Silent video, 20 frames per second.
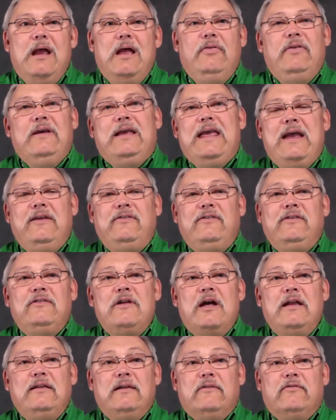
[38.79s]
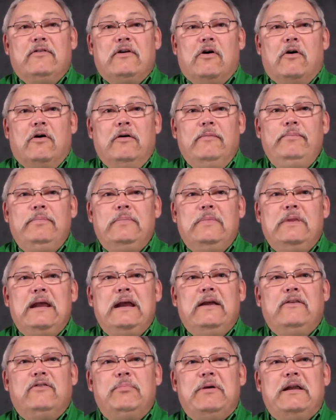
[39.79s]
The case is not difficult.
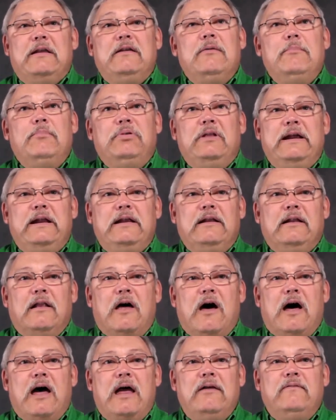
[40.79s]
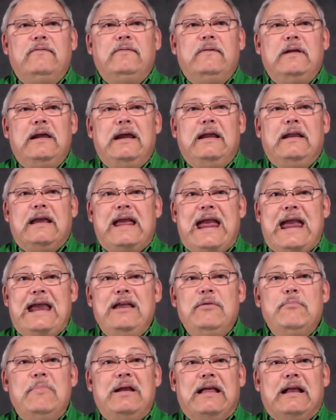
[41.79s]
It's been completed live in an
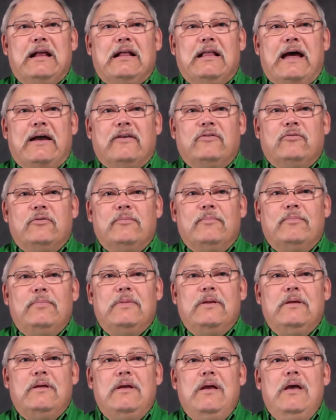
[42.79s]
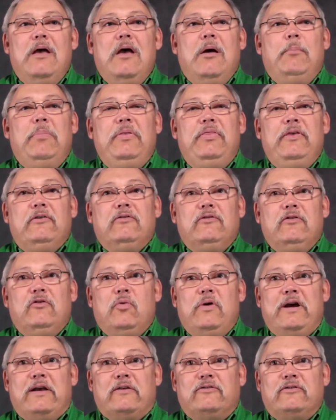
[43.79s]
80-minute classroom. But there's a
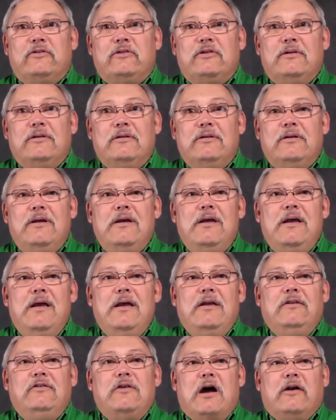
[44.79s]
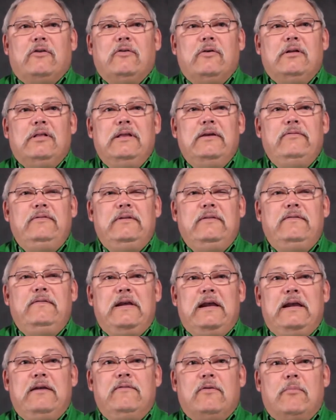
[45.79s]
twist. Dr. Cliff
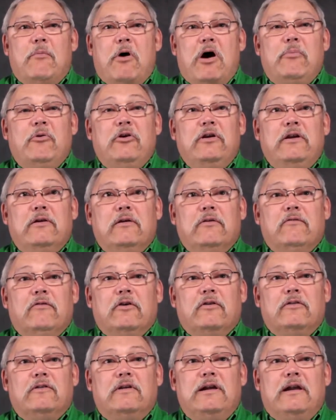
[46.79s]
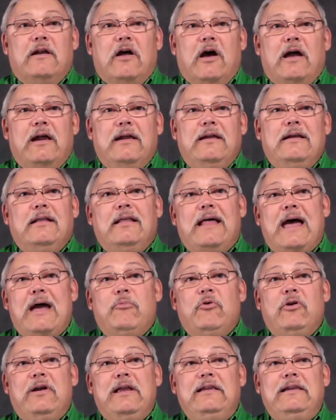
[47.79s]
DeFee from Auburn University and I
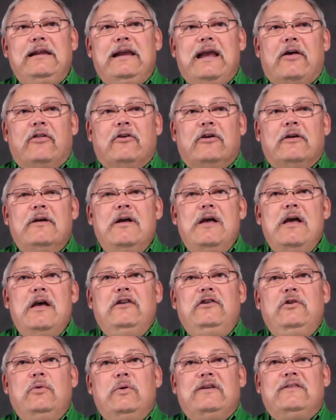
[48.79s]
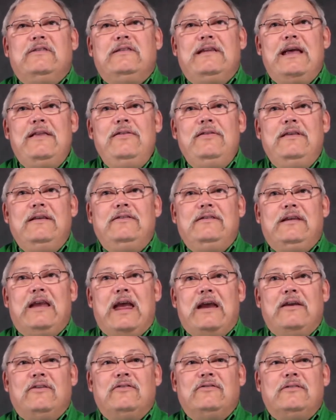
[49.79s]
collaborated together to extend this
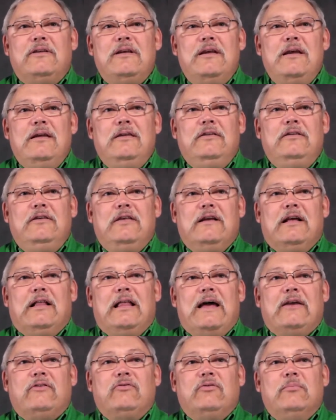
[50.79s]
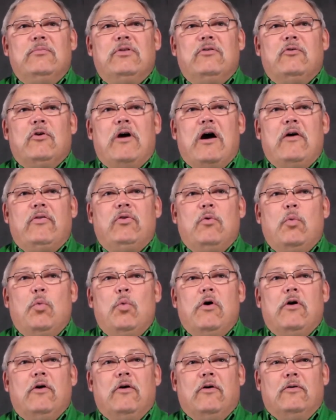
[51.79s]
case to the classroom throughout the
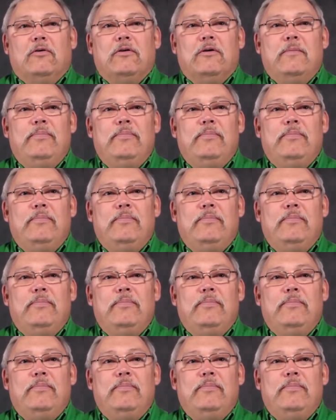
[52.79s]
world.